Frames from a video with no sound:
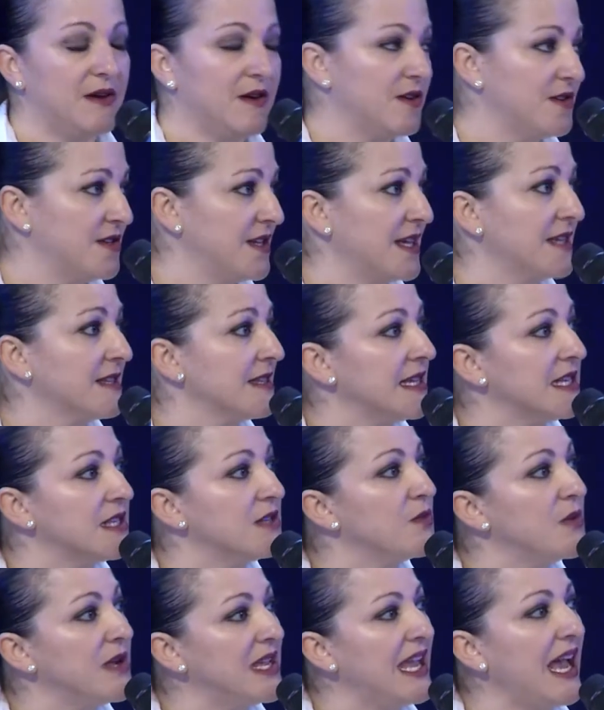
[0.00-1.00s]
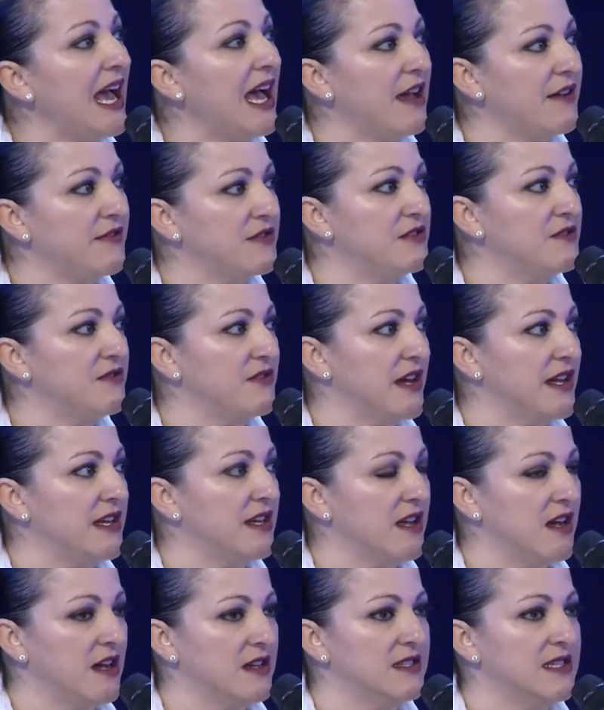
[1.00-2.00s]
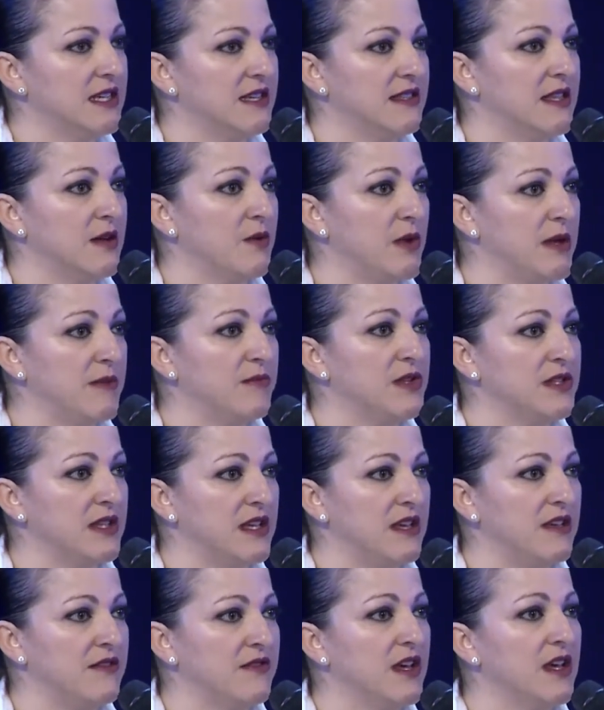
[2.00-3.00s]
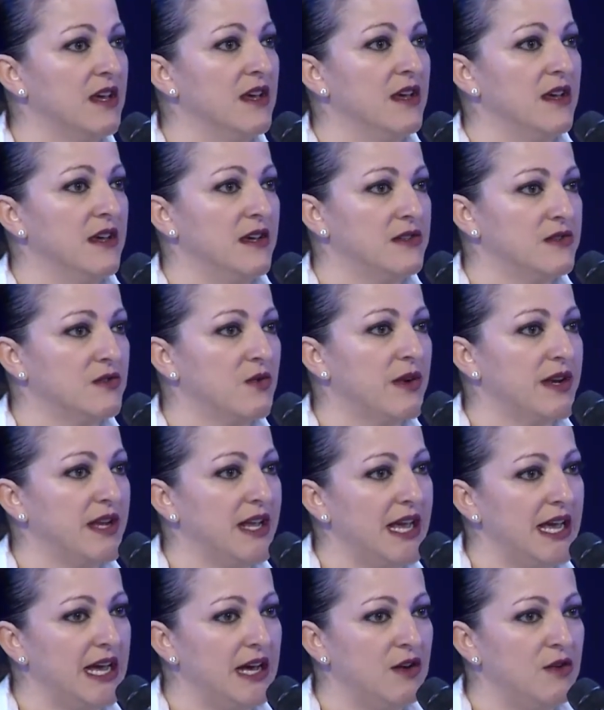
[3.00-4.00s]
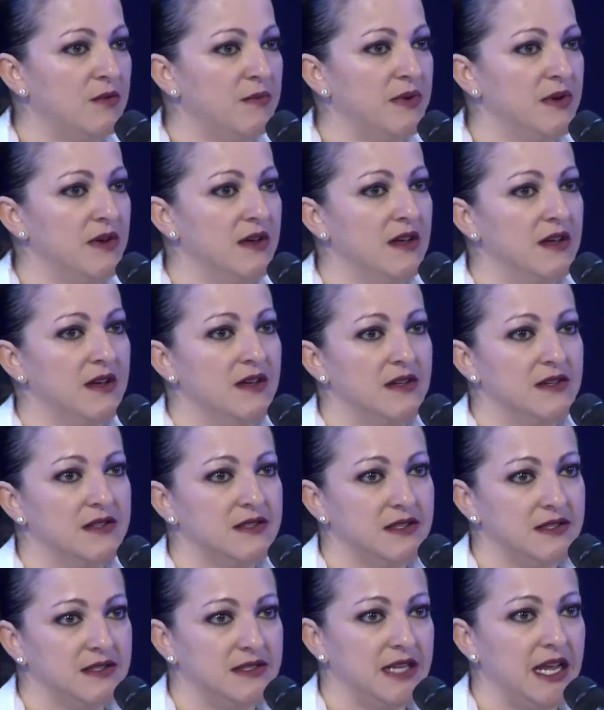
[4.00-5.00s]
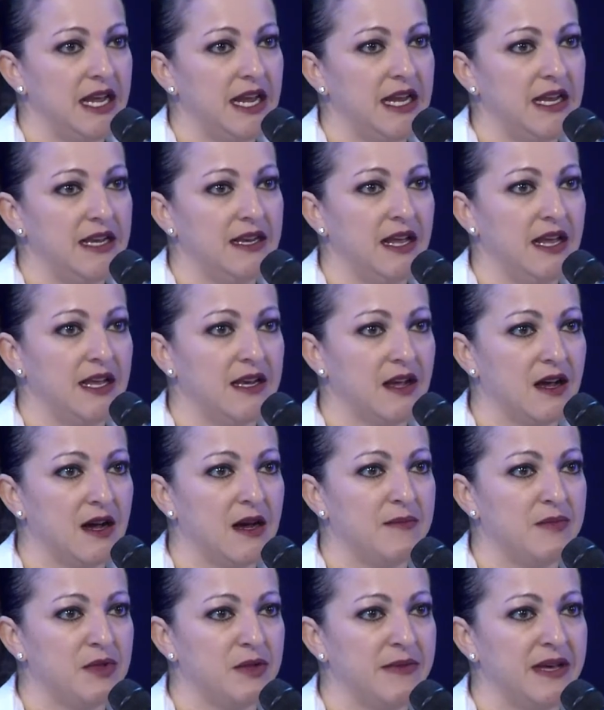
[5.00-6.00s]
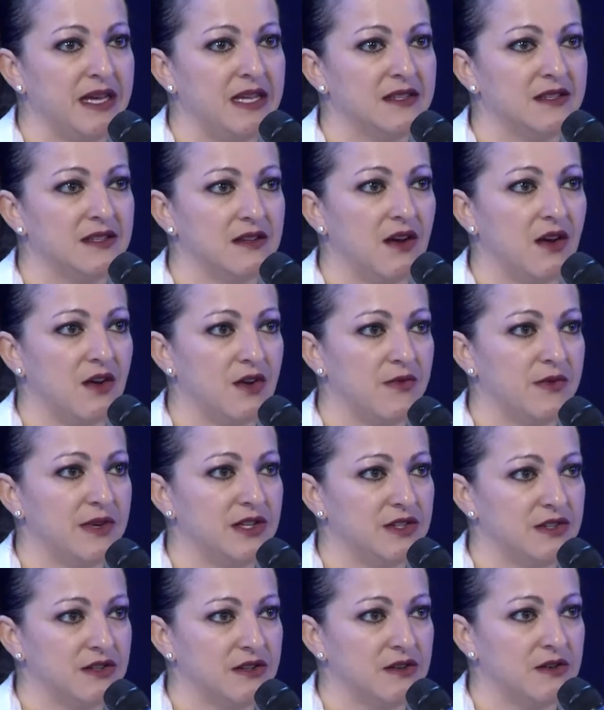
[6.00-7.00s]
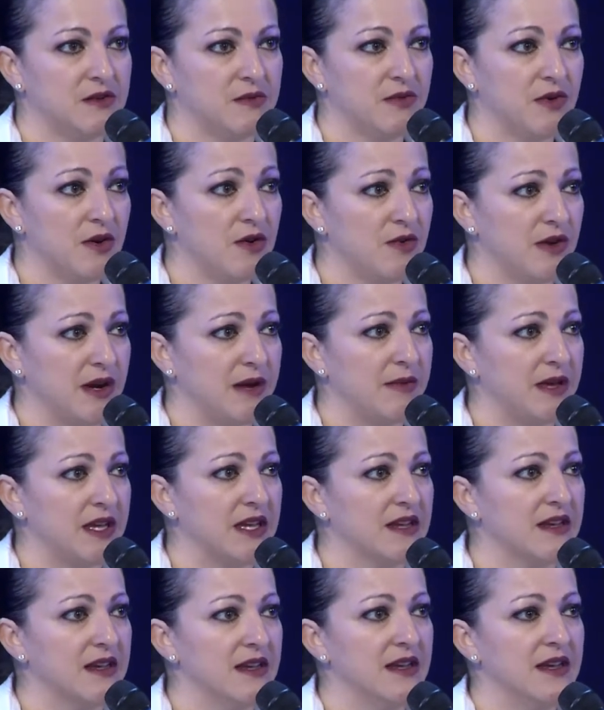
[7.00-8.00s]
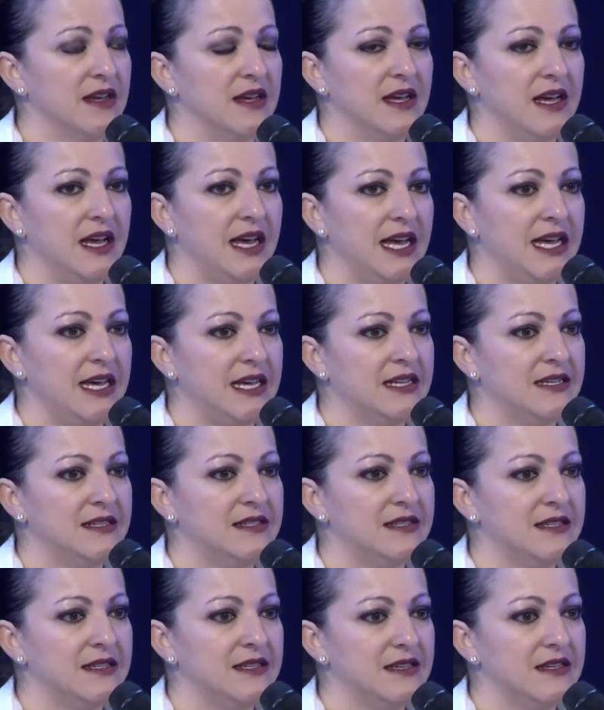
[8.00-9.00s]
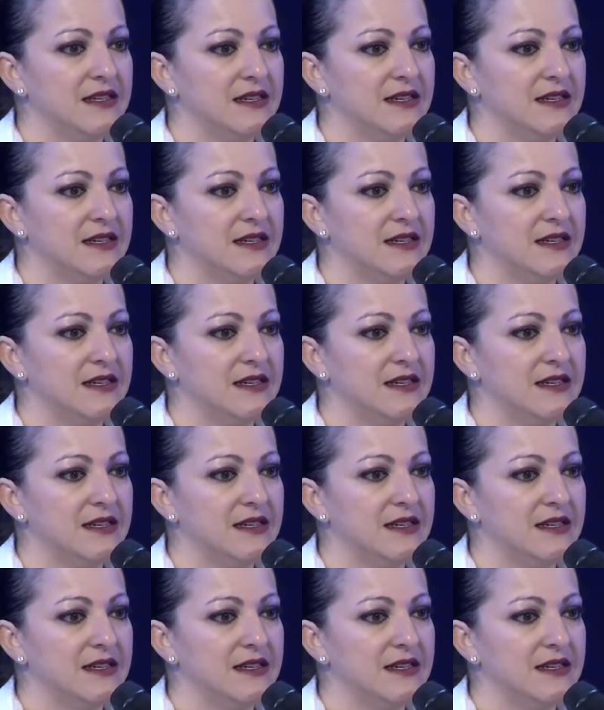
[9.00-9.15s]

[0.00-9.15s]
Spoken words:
articulated, we have to find content that we believe is going to help sustain and complement our original programming. And